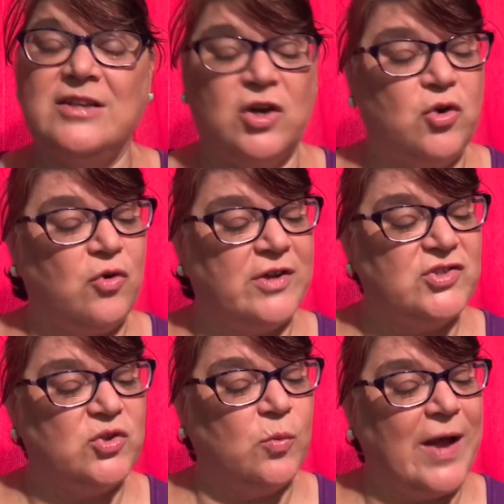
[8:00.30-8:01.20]

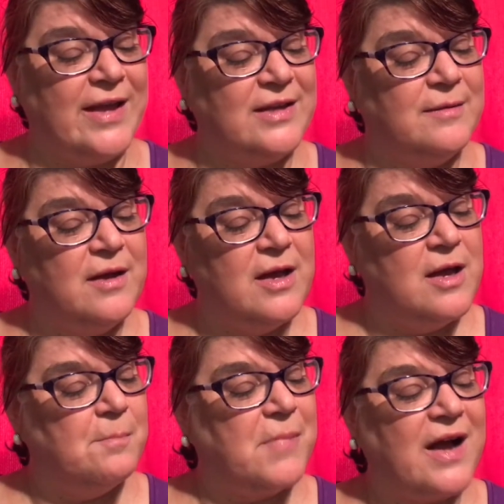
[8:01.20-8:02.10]
across the wagon
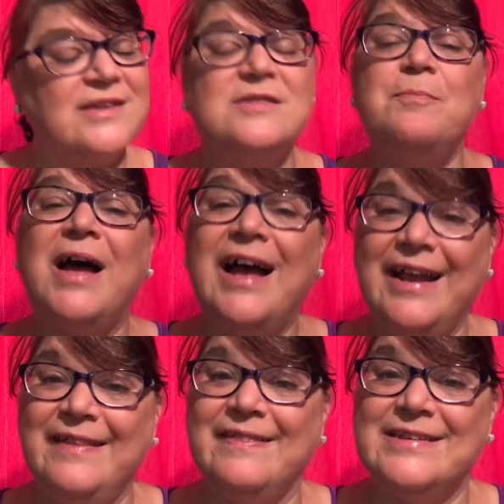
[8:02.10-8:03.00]
box
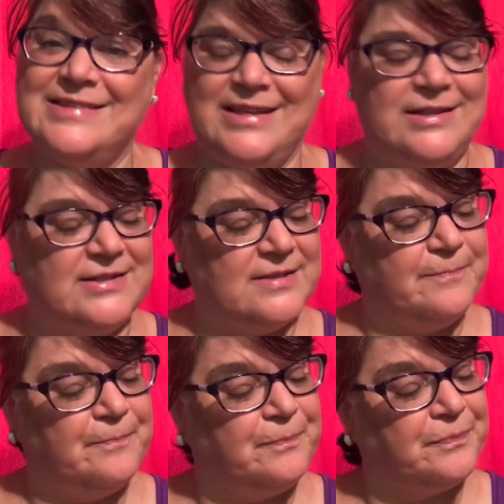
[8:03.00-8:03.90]
behind the seat.
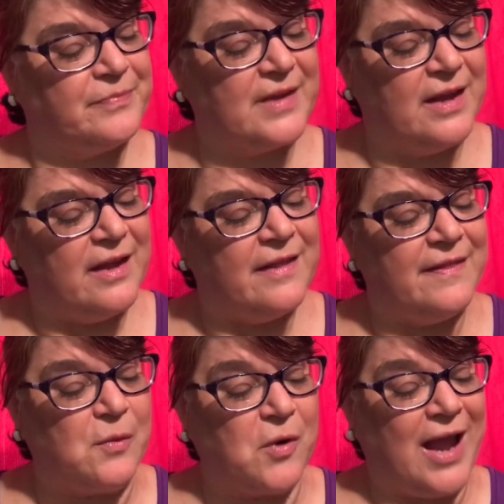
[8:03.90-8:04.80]

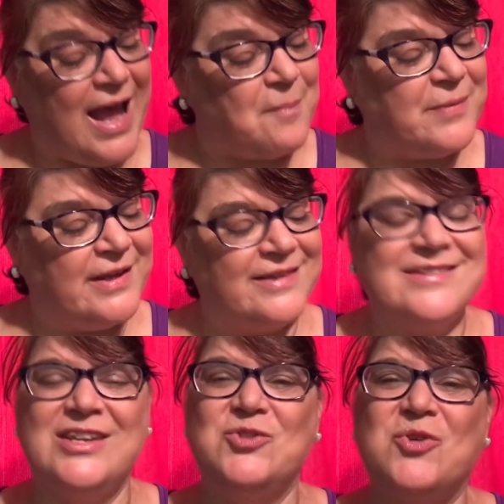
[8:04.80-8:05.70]
They were happy as
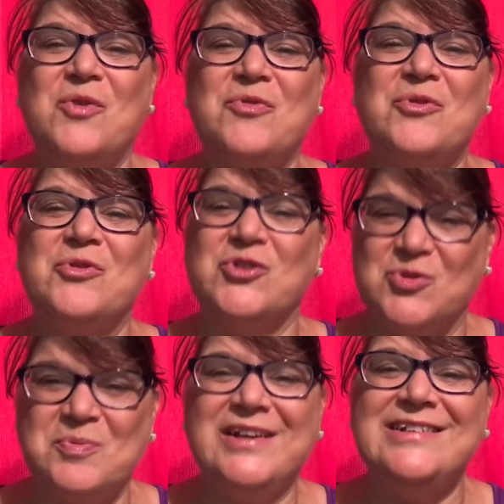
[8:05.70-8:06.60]
they drove through the
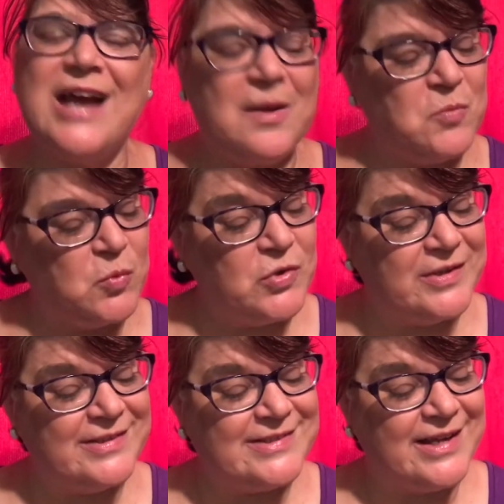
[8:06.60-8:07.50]
springtime
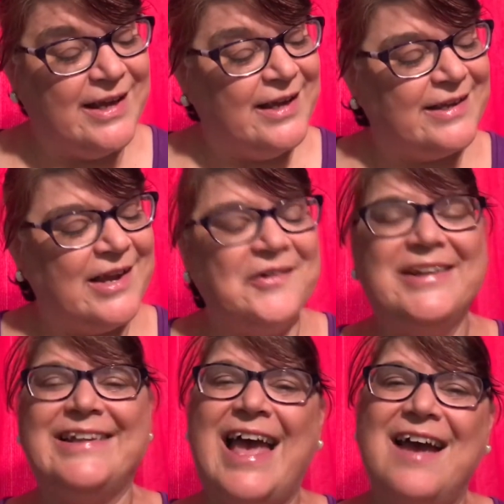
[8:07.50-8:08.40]
woods. Carrie
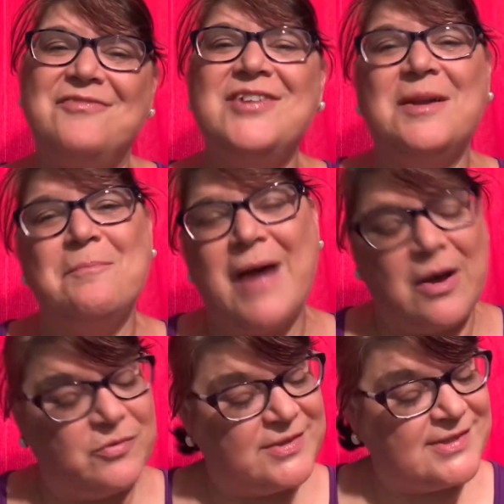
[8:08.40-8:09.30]
laughed and
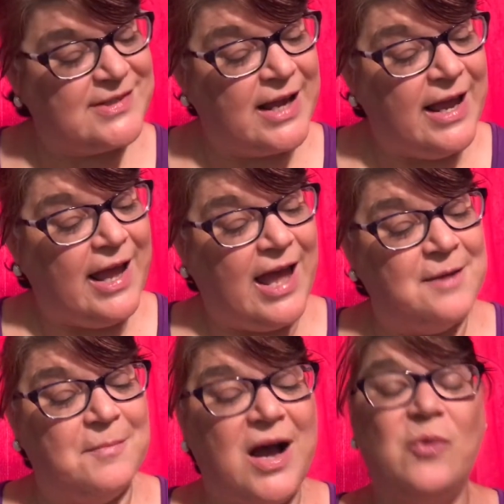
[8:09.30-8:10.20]
bounced,
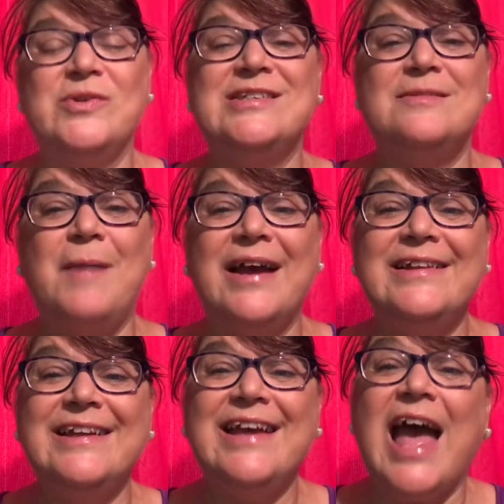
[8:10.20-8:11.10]
and Ma was
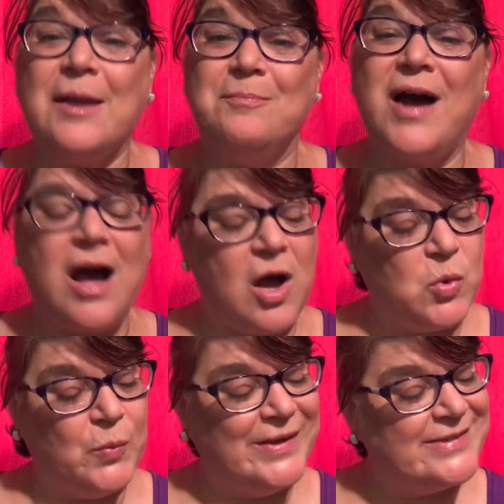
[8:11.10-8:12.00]
smiling, and Pa
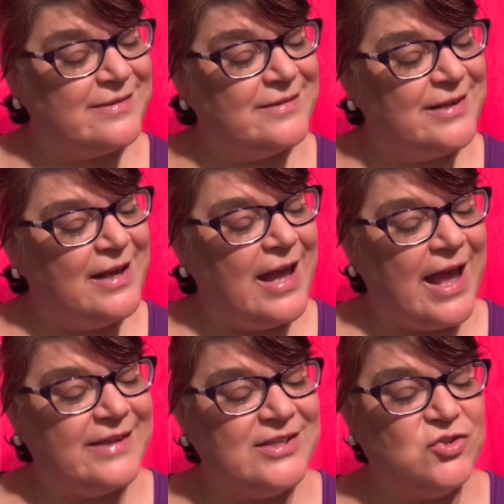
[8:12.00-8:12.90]
whistled
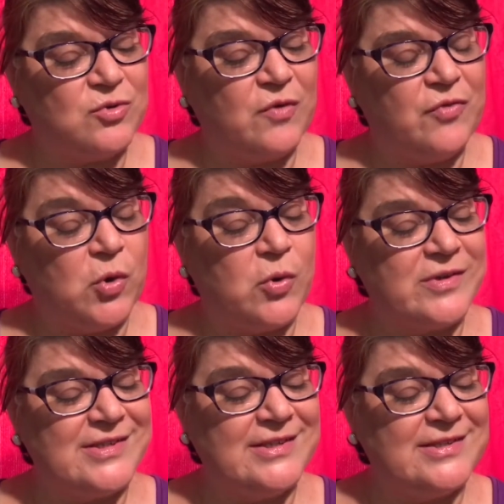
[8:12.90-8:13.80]
as he drove the
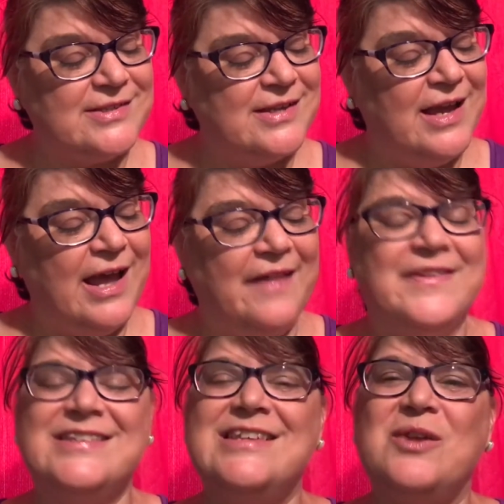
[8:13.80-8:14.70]
horses, and
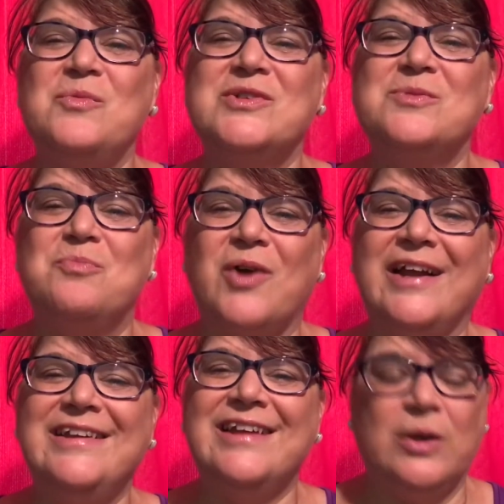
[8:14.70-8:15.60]
the sun was
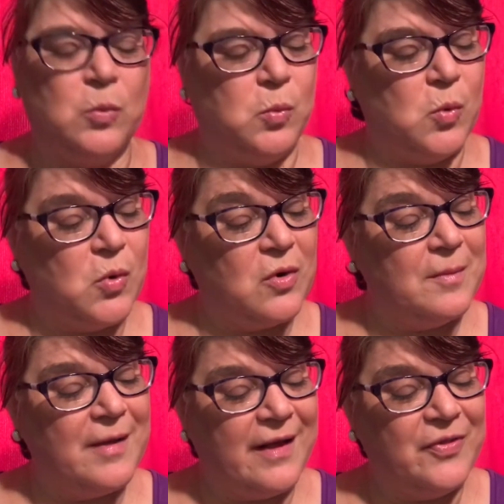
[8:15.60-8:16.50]
bright and
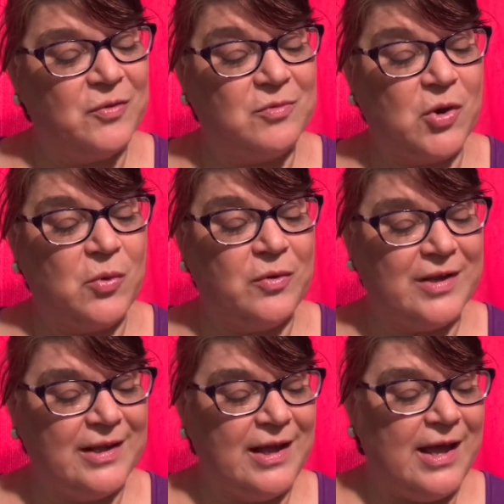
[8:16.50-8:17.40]
warm on the road,
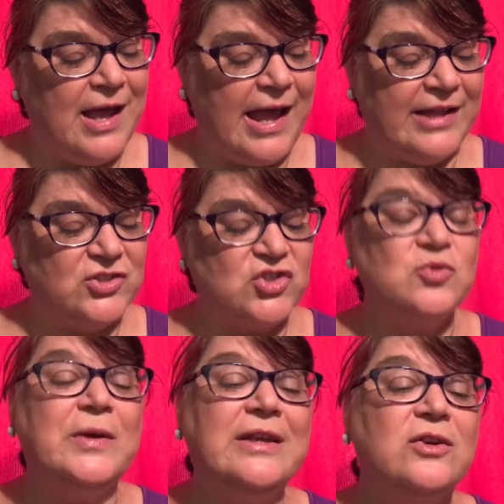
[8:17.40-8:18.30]
and
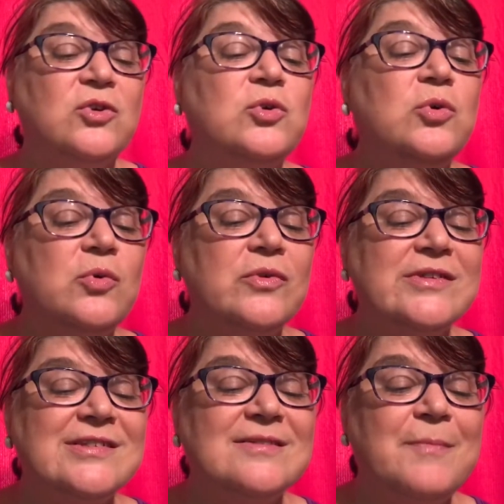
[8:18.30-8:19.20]
sweet, cool
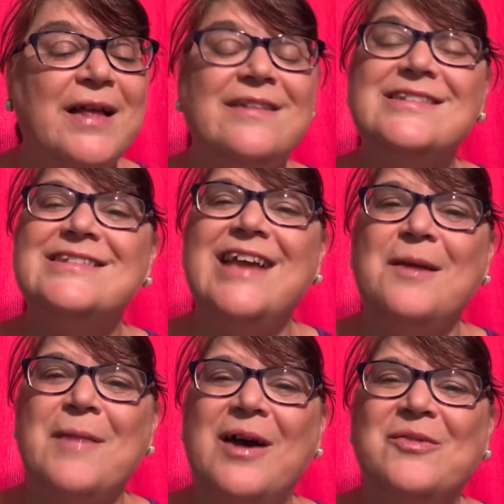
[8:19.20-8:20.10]
smells
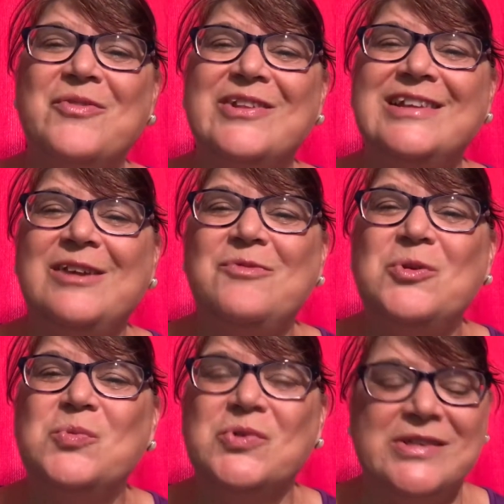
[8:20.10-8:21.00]
came out of the leafy
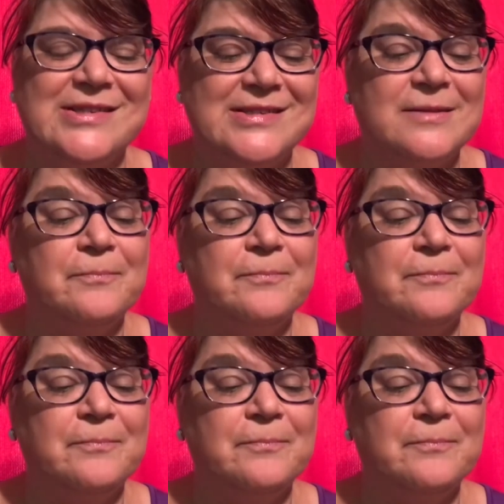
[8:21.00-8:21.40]
woods.